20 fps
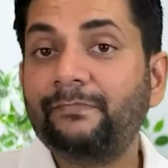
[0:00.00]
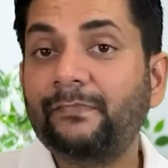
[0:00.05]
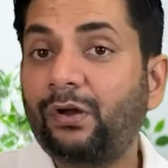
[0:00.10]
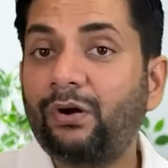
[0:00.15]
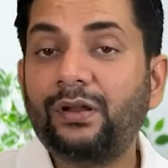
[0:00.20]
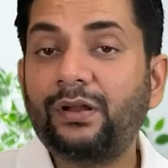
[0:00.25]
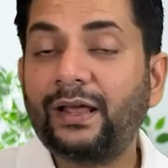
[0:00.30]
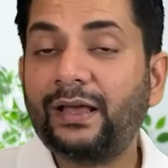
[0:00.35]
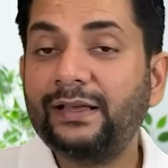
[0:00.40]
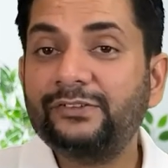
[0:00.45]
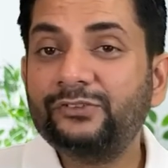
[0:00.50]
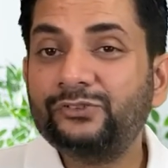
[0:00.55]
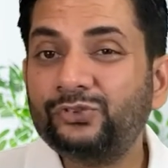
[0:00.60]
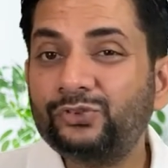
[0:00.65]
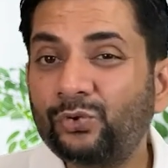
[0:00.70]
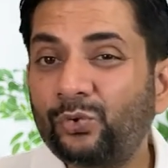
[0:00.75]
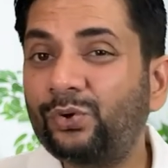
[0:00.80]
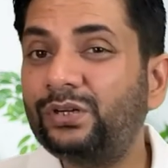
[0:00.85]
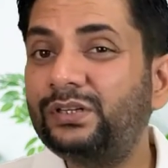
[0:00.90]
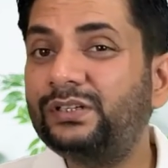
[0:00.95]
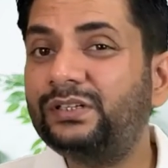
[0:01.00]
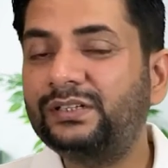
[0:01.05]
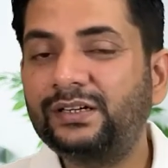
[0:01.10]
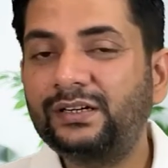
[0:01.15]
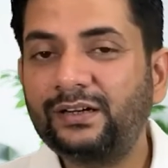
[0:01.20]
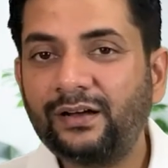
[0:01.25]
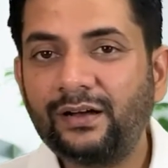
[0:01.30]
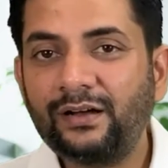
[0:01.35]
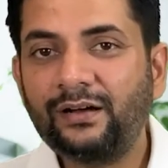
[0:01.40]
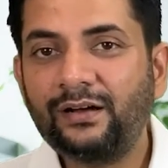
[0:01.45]
or I sold
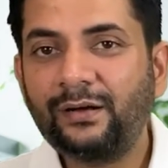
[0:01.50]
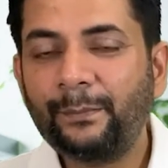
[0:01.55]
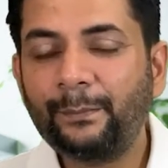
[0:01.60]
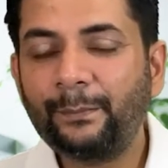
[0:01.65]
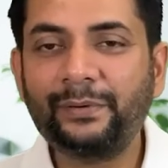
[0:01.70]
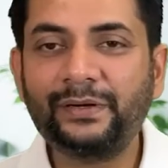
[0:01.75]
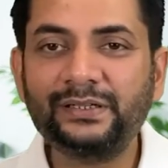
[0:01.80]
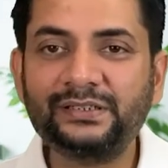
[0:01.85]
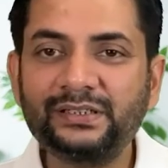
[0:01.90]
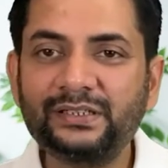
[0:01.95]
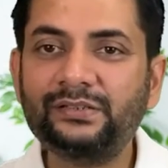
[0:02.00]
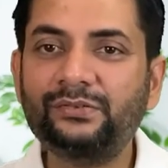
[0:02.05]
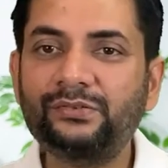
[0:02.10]
butter